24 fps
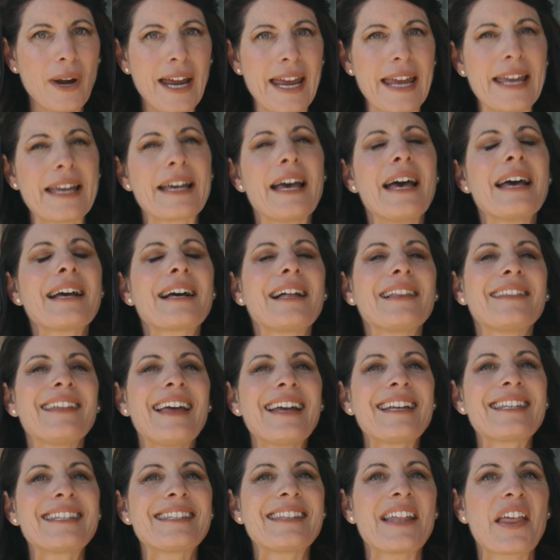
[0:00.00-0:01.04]
rake
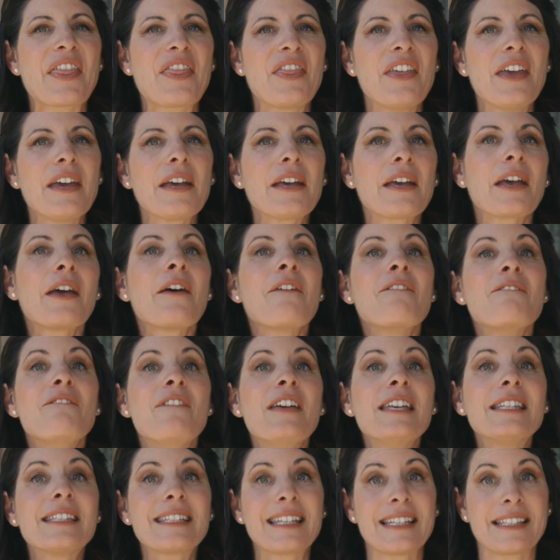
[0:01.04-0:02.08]
collects the thick,
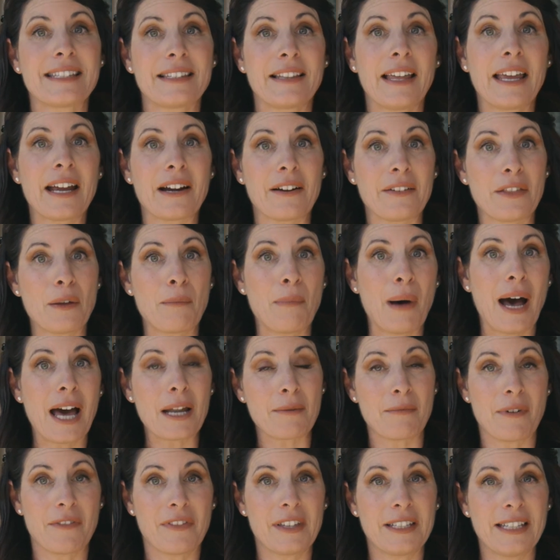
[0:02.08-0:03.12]
viscous layer at the bottom
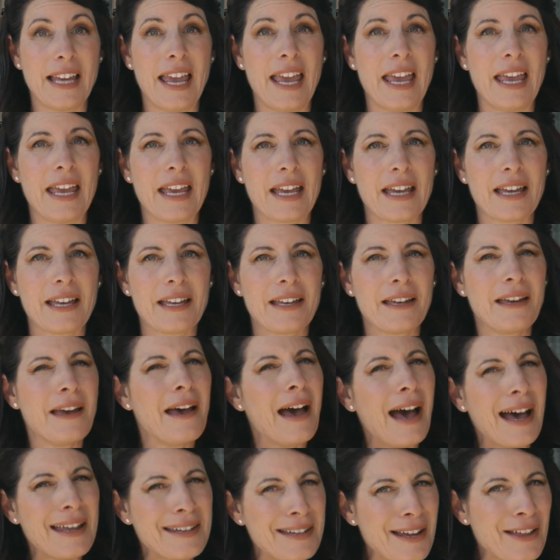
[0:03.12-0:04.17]
of the tank.
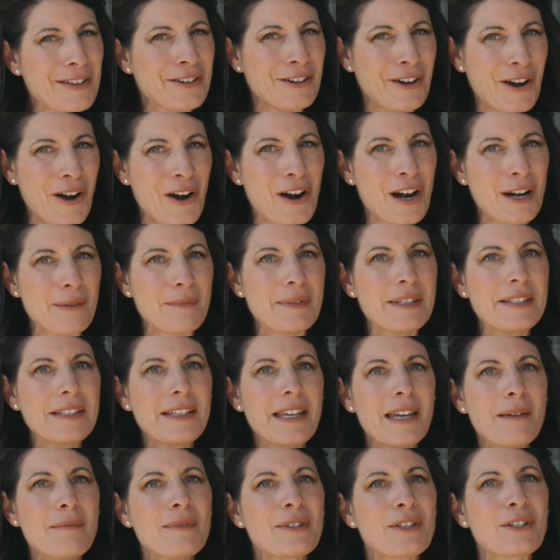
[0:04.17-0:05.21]
Another arm
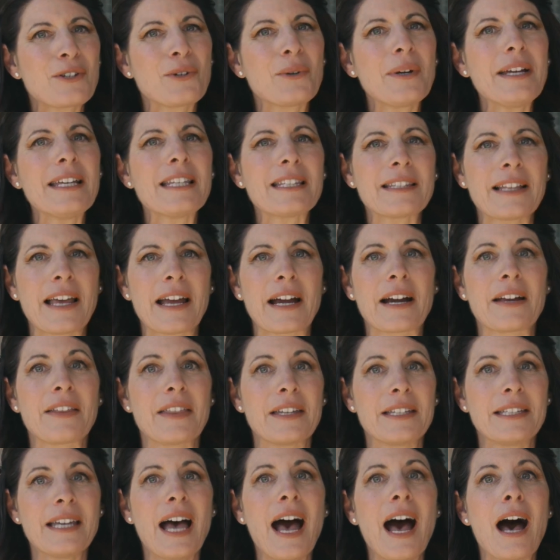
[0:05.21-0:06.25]
skims the grease layer at the
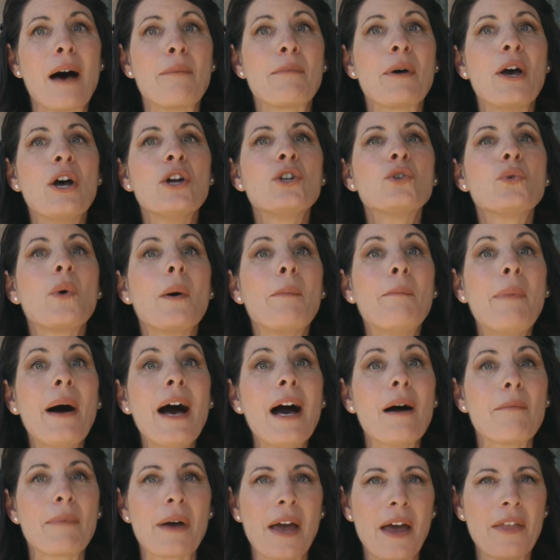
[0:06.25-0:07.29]
top to a
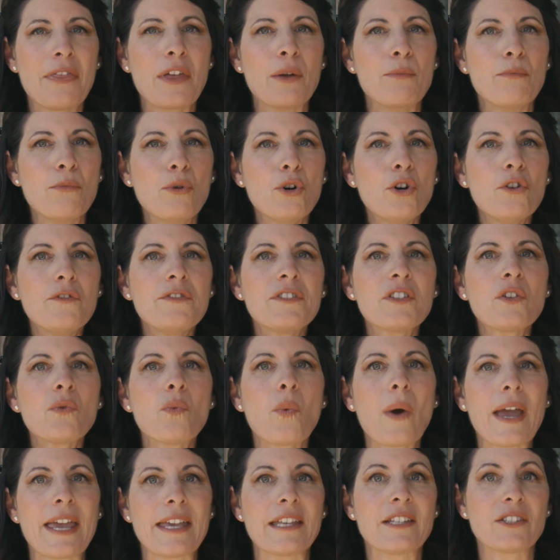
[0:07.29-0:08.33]
pump that moves the
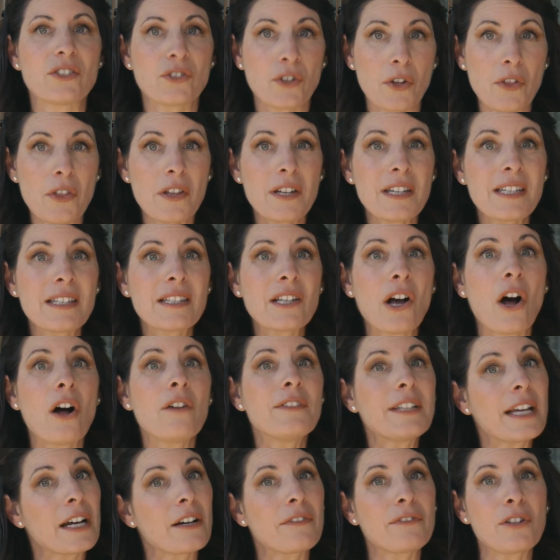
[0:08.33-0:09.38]
waste to the dissolved
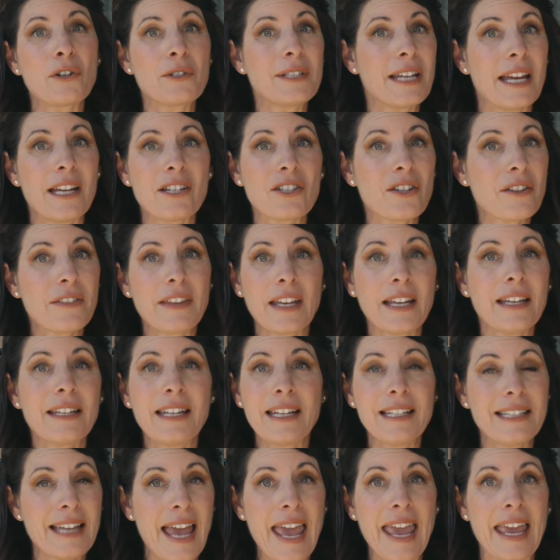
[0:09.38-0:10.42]
air flotation thickening
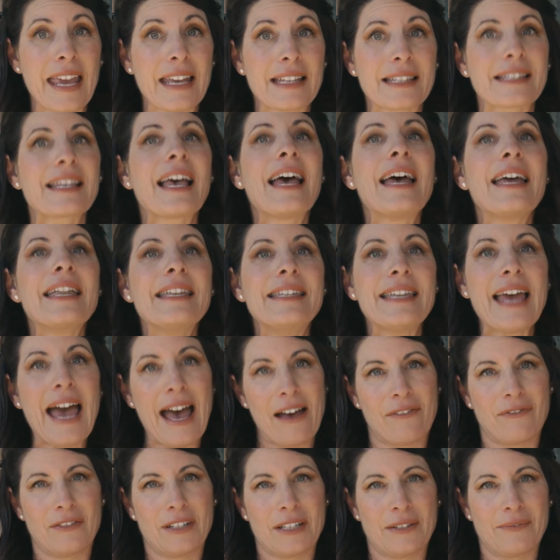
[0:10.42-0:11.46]
tanks,
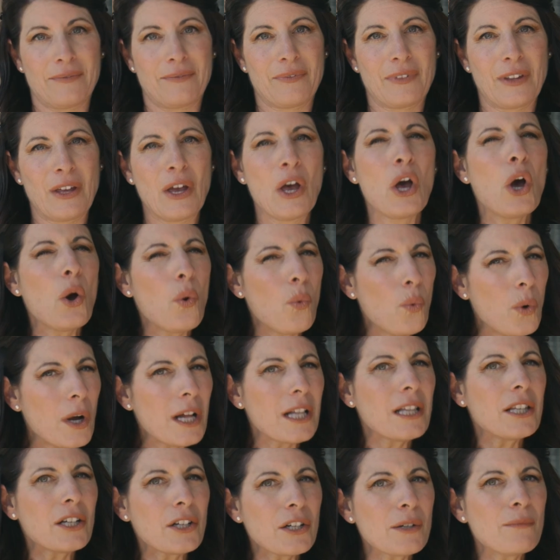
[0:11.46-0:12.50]
DAFT.
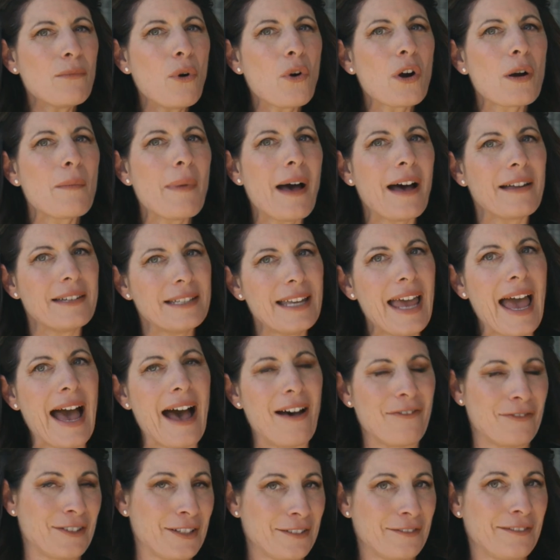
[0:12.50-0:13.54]
We'll learn more about
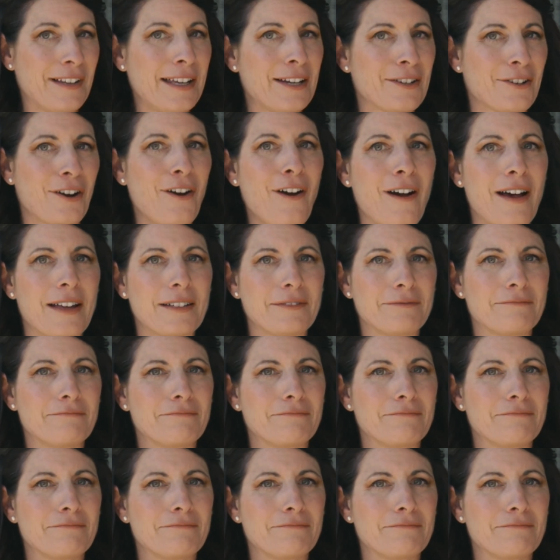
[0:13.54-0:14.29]
DAFT later on.